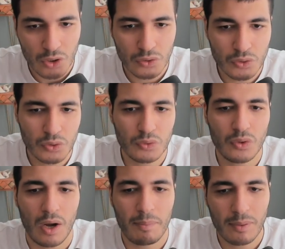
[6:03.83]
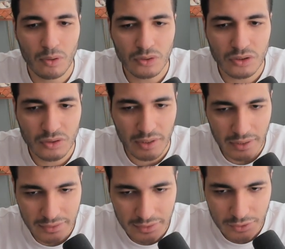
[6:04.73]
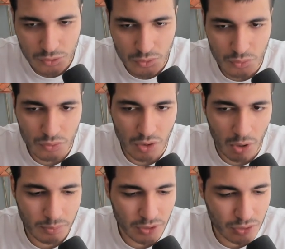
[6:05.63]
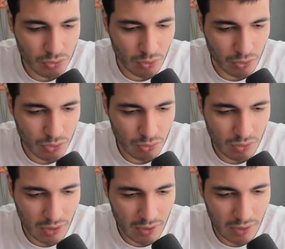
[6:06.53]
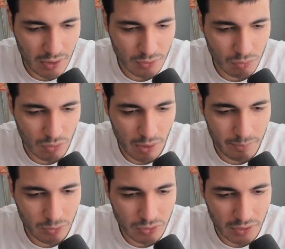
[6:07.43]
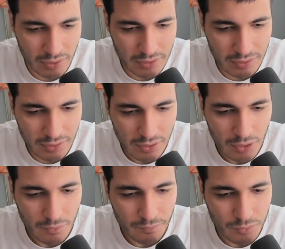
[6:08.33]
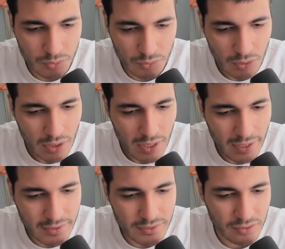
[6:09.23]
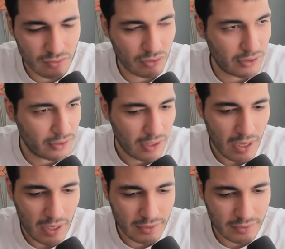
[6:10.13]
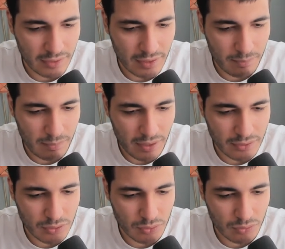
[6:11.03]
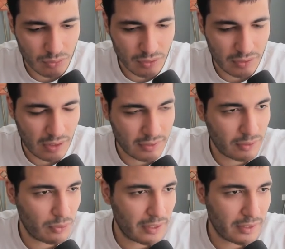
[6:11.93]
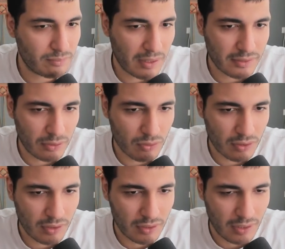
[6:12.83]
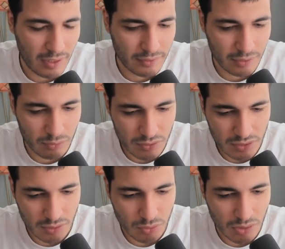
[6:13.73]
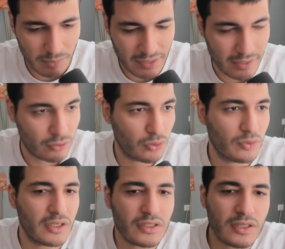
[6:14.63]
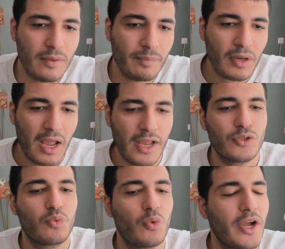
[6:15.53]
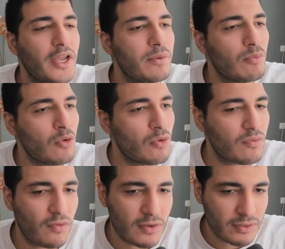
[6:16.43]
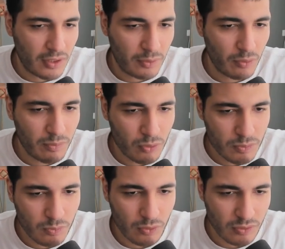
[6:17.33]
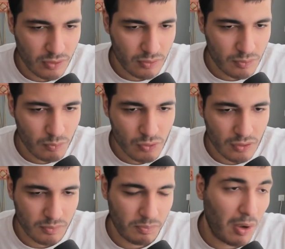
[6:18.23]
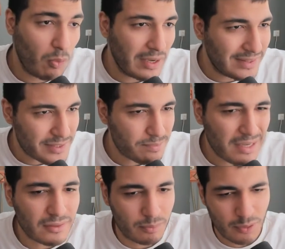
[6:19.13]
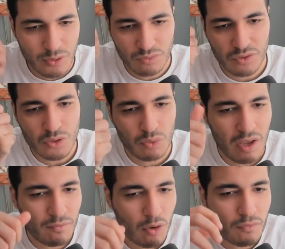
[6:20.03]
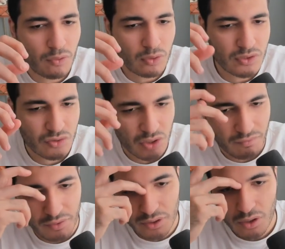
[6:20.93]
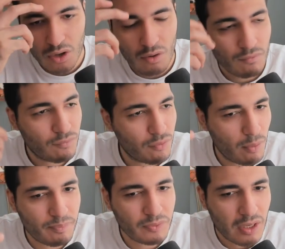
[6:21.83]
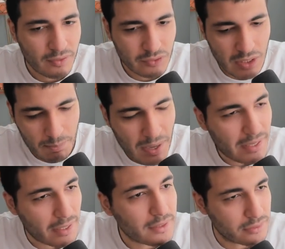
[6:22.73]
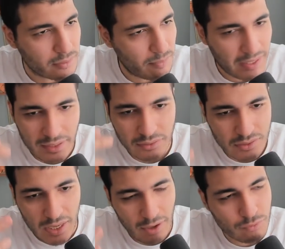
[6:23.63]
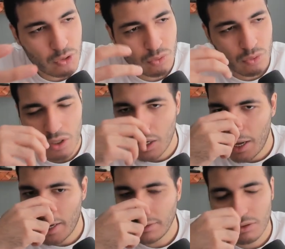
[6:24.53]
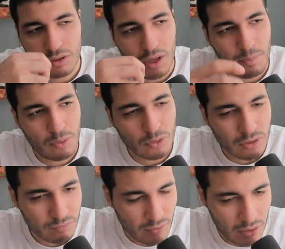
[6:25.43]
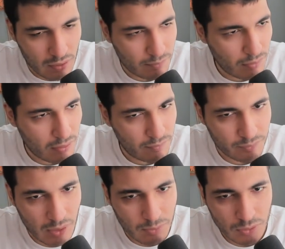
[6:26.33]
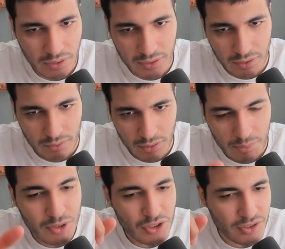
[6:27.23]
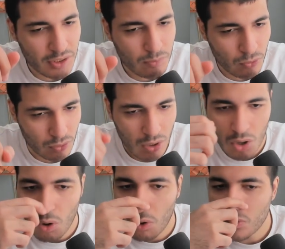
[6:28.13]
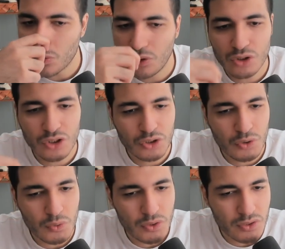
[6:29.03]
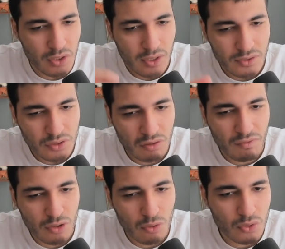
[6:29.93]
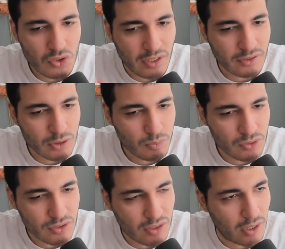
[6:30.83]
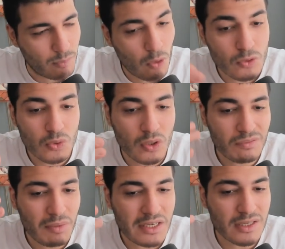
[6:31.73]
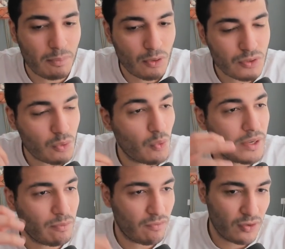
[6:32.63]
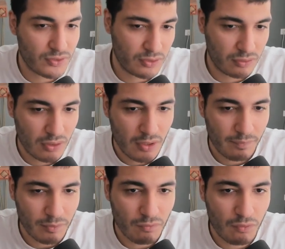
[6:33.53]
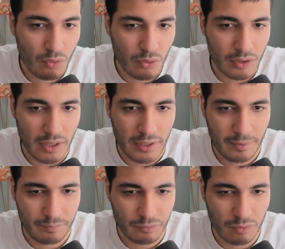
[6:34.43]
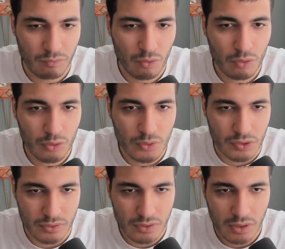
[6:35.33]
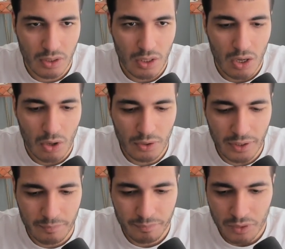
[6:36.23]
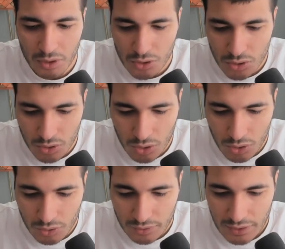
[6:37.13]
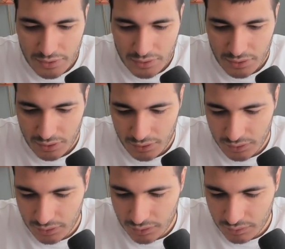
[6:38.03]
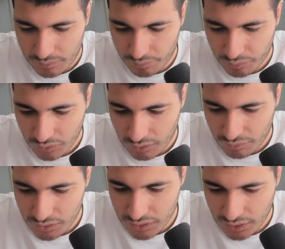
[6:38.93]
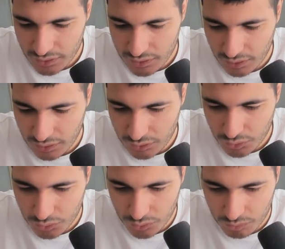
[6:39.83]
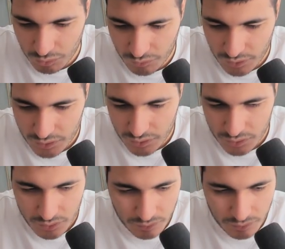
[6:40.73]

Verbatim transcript: to upload directly to the object storage. So the client will upload directly to S three, and they get back to, and they will get back the U R L, and they will send it to the backend. So this is way more faster and way more smoother. But why this matter? Because first we have offload traffic from the backend. Backend doesn't have to handle uploading um, um, uploading uh, images anymore. Also, it reduces server cost and response time. Also, it makes uploads way more faster for um, for users. Okay, next. Um, first, I guess I need to remove this.